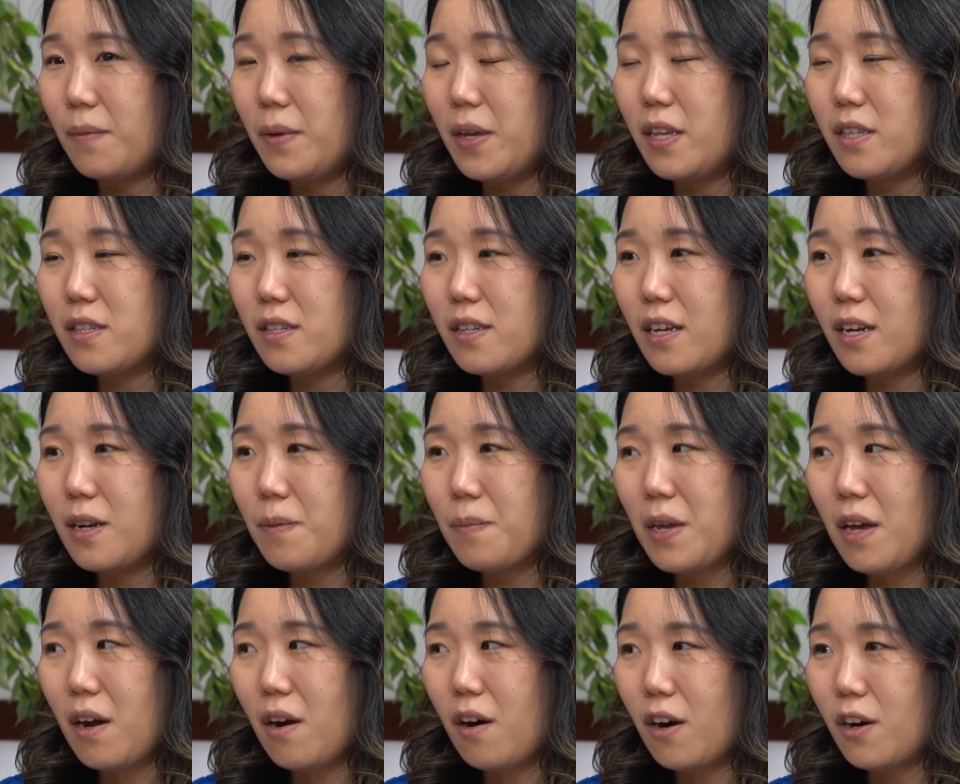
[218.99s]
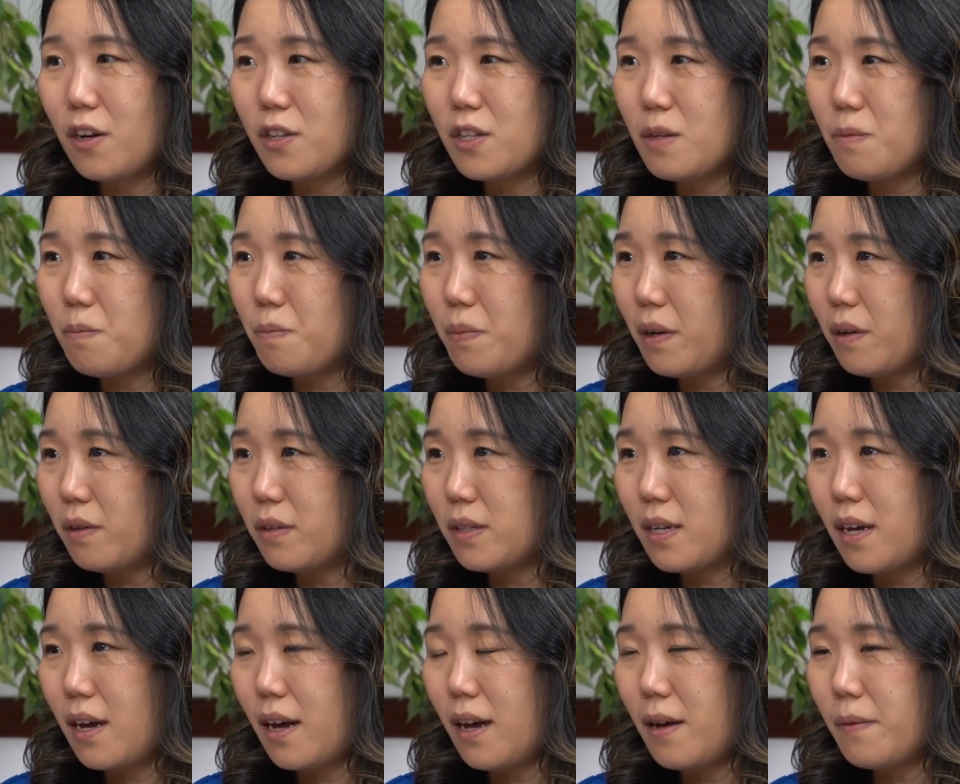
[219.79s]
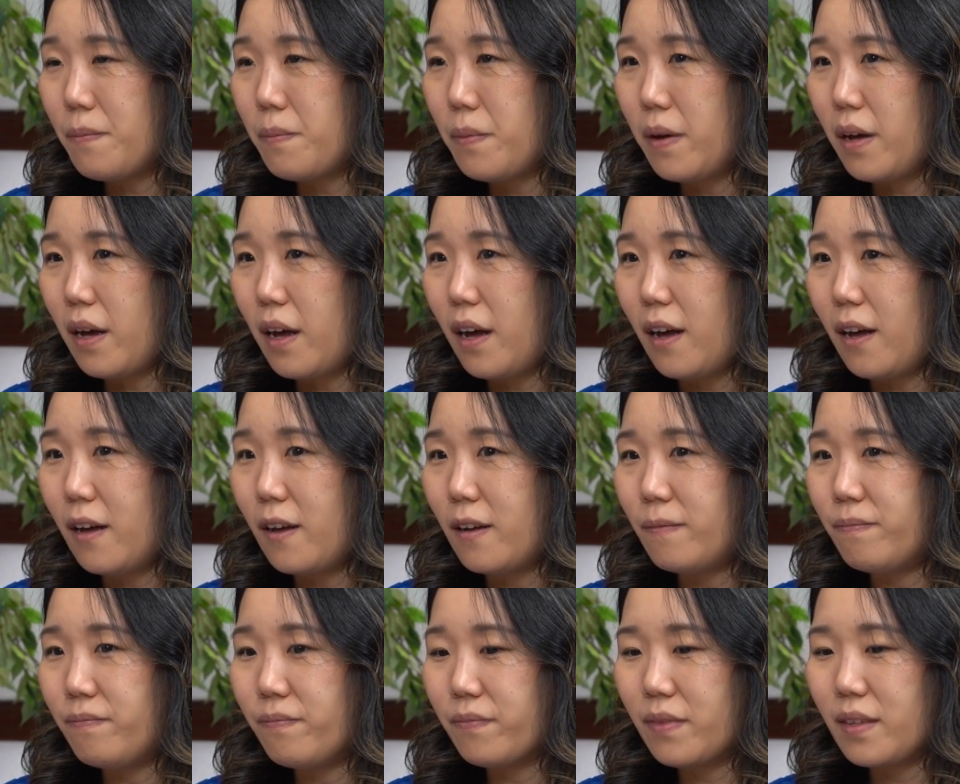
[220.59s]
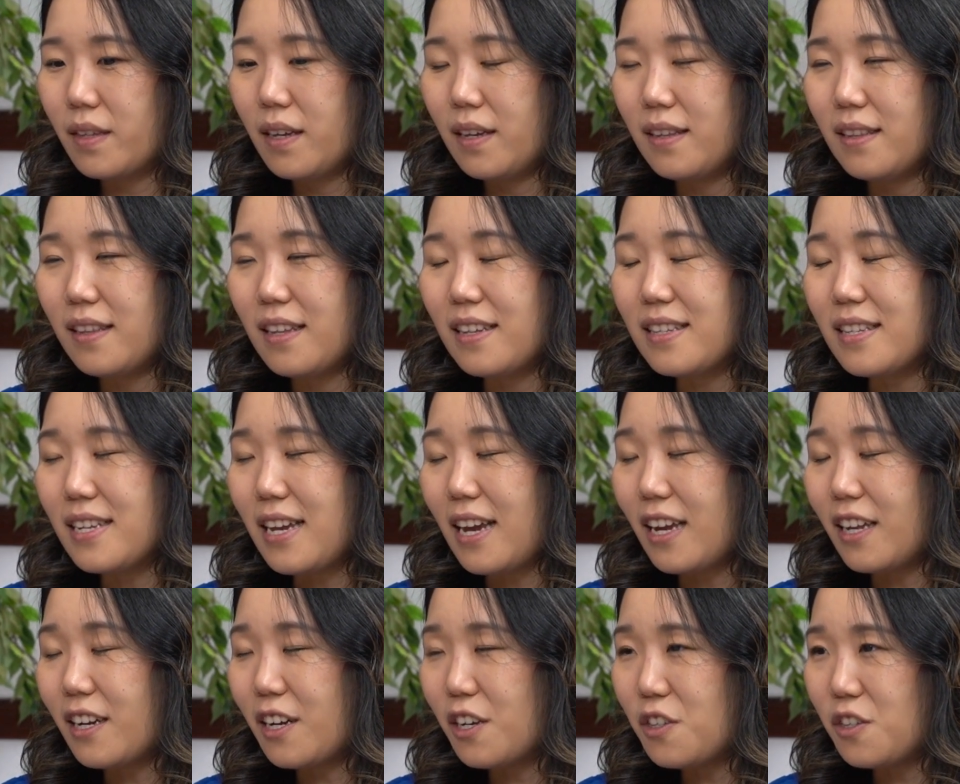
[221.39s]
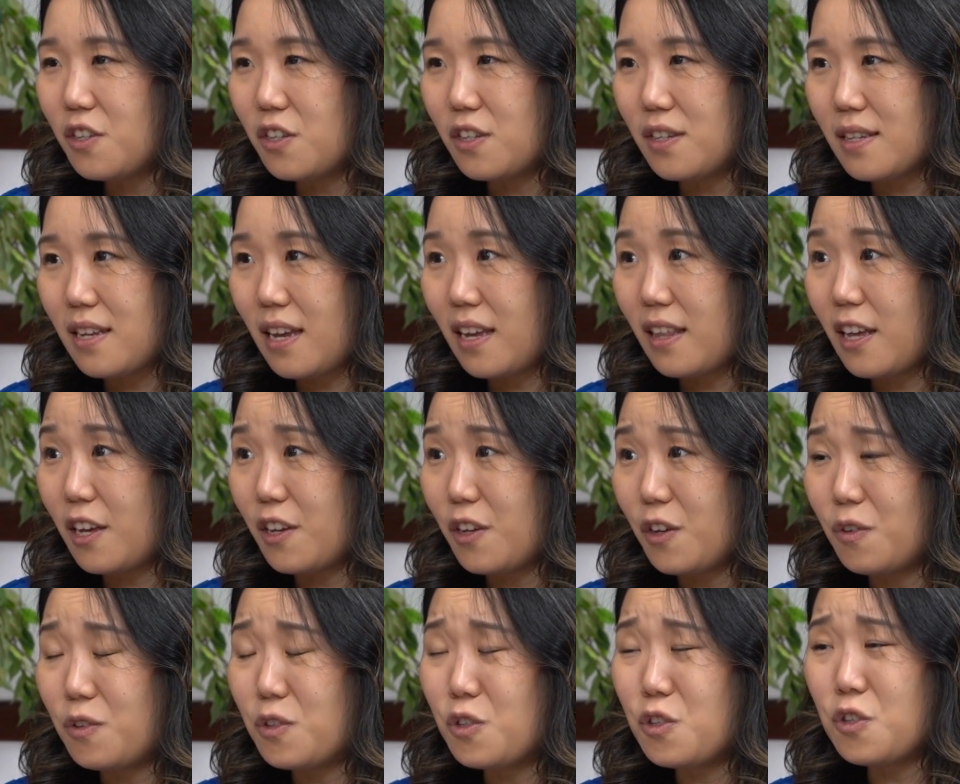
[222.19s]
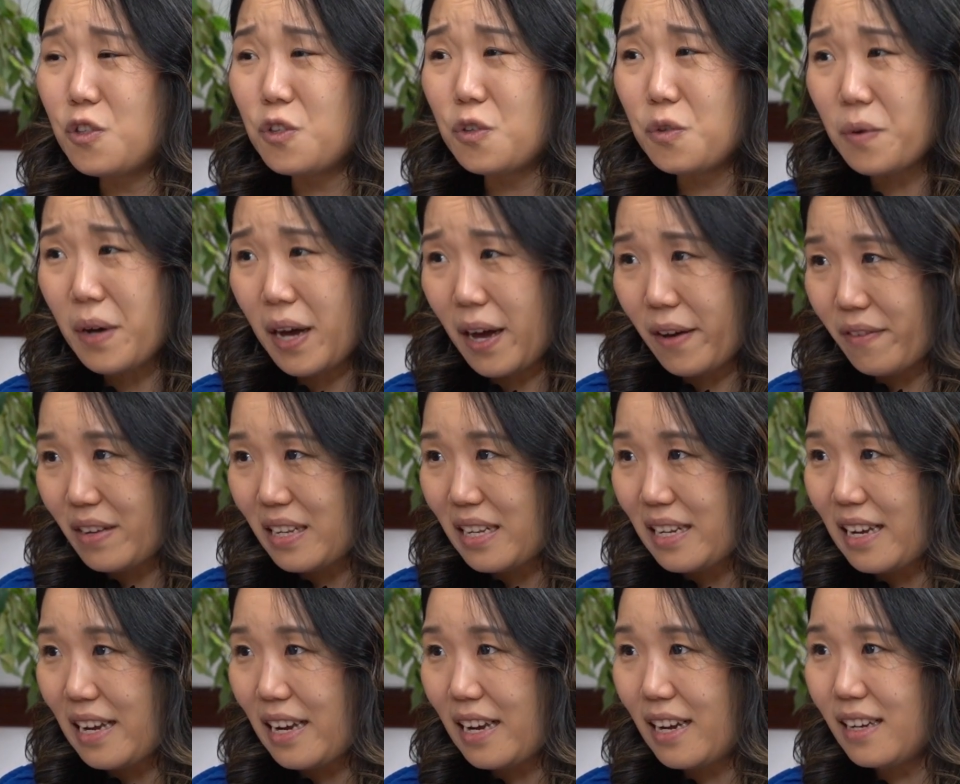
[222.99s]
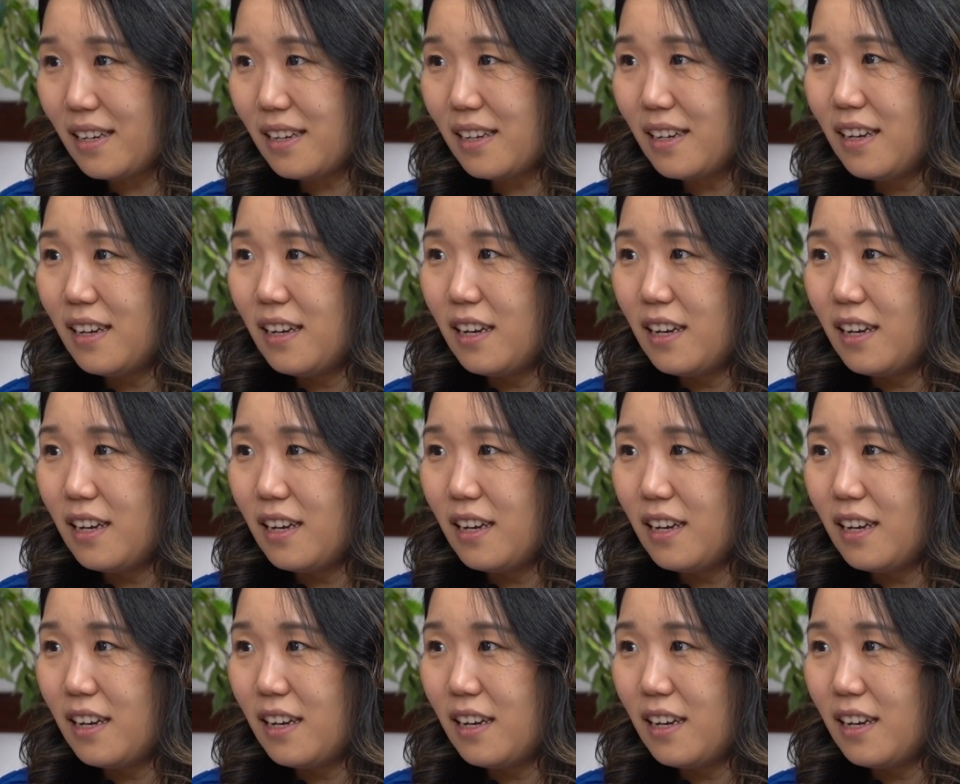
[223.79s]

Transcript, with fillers: It's going to be hard to build up the data to say that you do have a need.